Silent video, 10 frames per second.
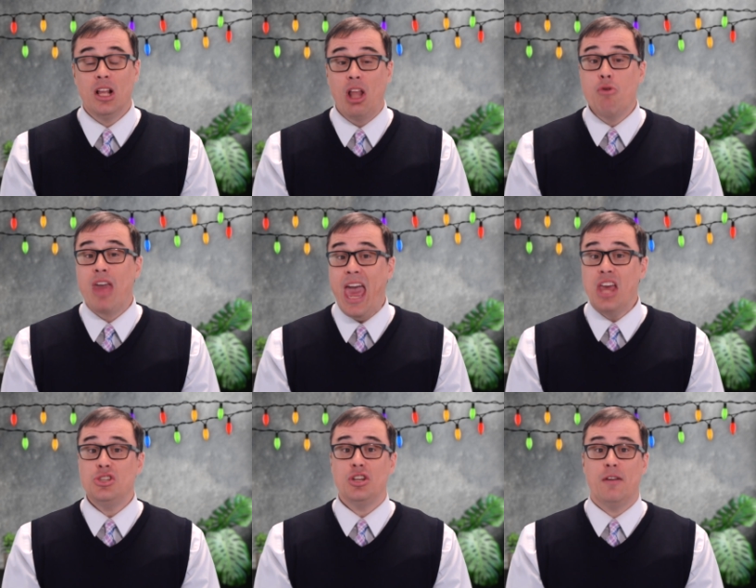the
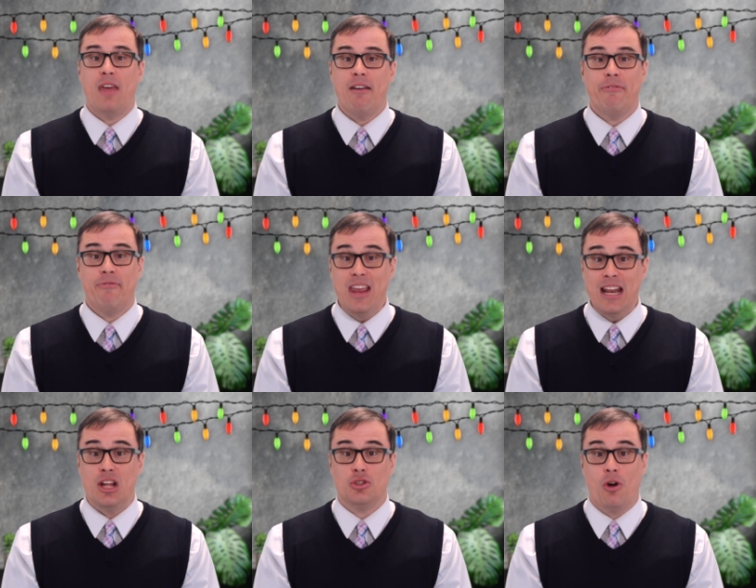location of that
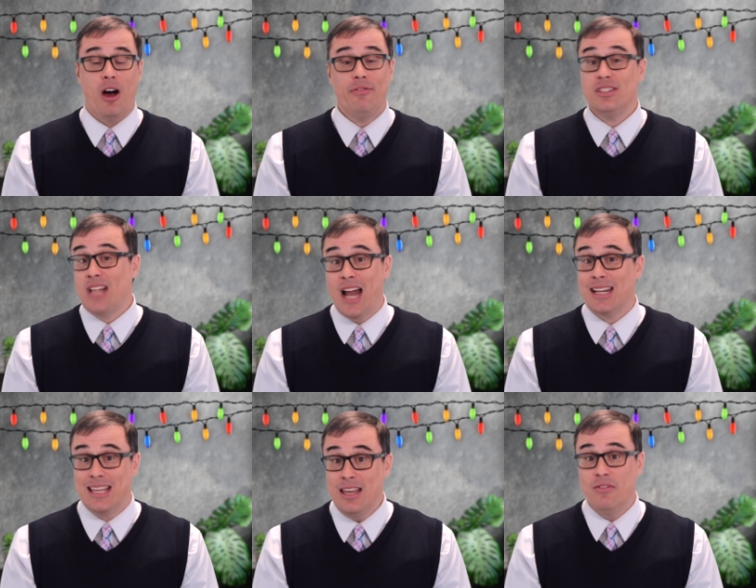feeding trough is
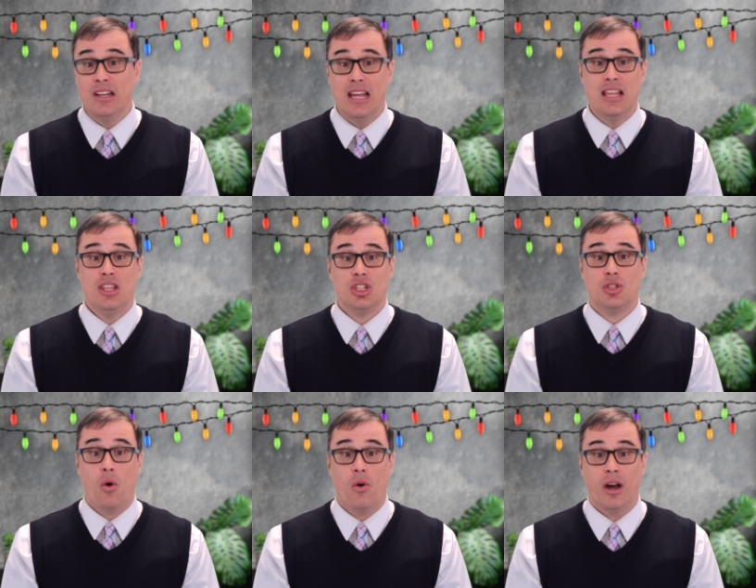not given in the
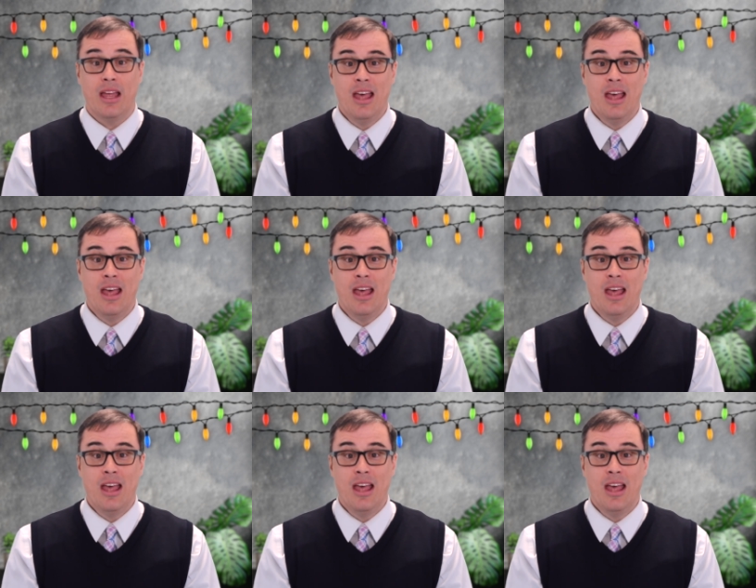story.